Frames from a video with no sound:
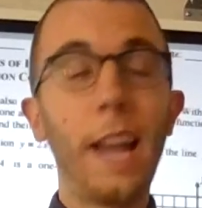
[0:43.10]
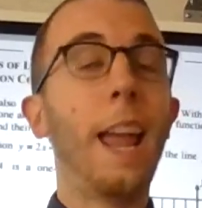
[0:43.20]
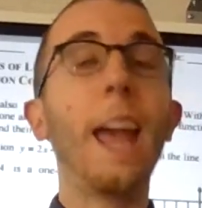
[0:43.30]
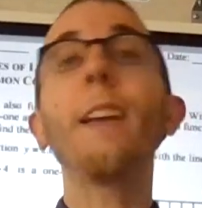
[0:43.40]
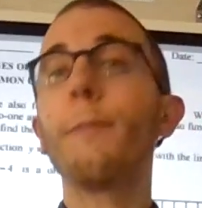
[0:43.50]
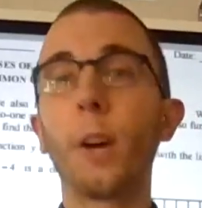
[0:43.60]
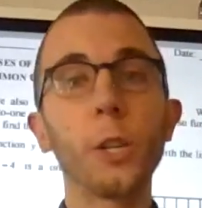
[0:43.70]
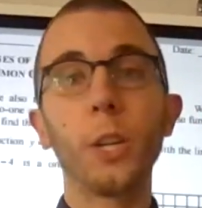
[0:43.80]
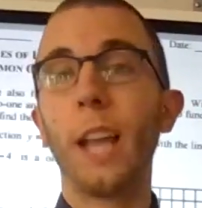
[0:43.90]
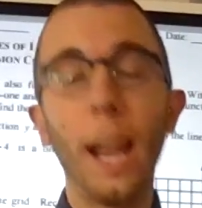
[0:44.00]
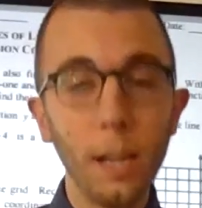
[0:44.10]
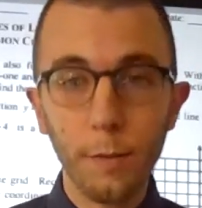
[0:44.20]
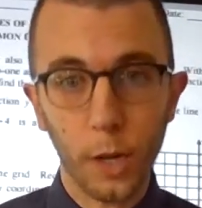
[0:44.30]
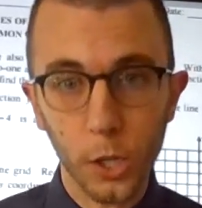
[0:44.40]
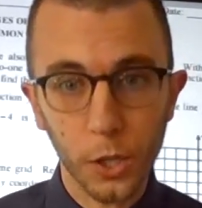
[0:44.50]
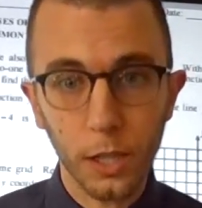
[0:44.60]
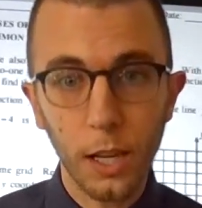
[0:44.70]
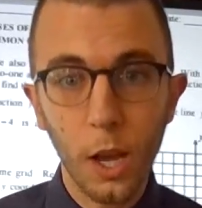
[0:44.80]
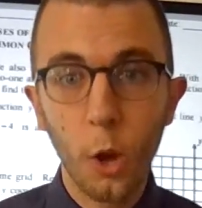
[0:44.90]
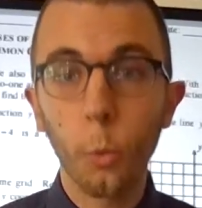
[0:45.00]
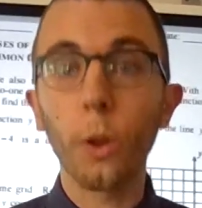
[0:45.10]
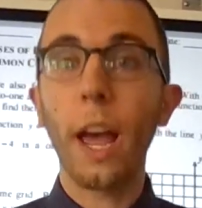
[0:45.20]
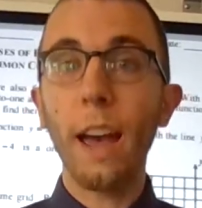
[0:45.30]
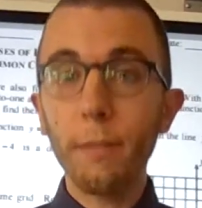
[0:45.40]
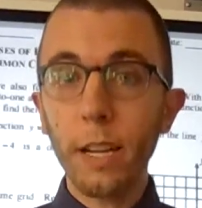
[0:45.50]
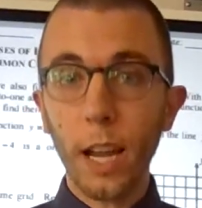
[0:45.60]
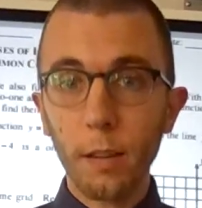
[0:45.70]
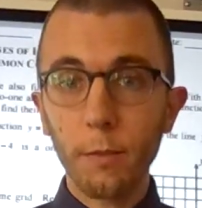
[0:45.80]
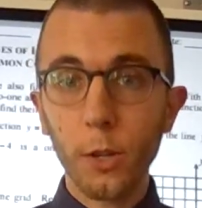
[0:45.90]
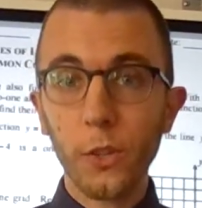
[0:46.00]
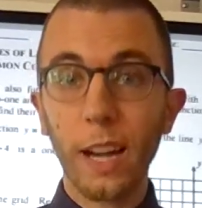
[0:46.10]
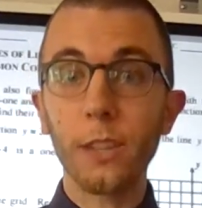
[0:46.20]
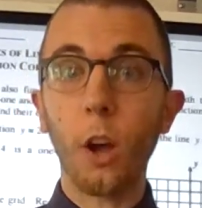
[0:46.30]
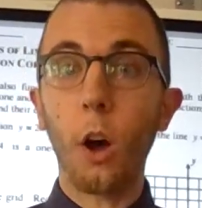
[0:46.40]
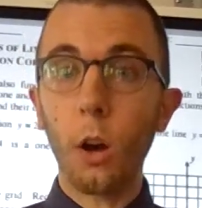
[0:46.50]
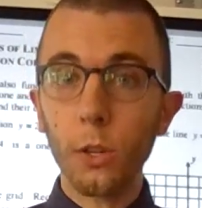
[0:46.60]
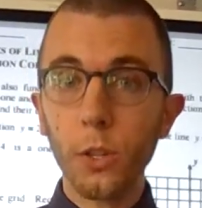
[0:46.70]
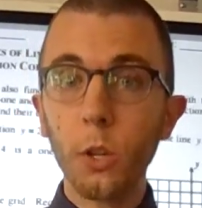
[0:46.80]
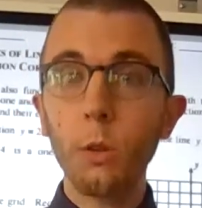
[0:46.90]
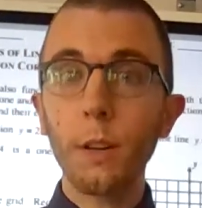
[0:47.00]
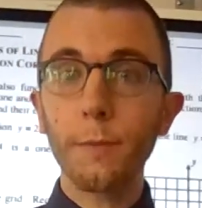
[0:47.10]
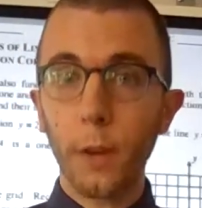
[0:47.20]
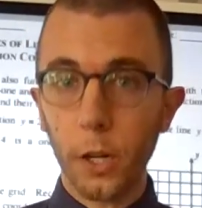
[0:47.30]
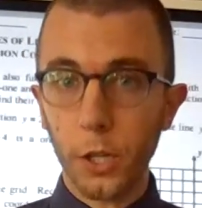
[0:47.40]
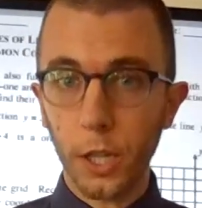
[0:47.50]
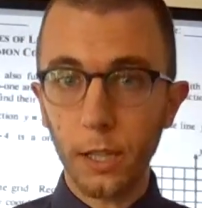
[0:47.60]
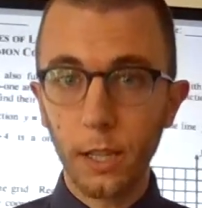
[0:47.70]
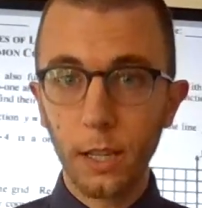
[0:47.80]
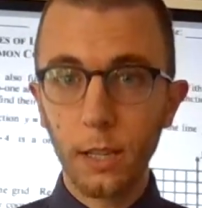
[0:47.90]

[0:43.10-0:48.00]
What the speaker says: any function, will have an inverse that is also a function.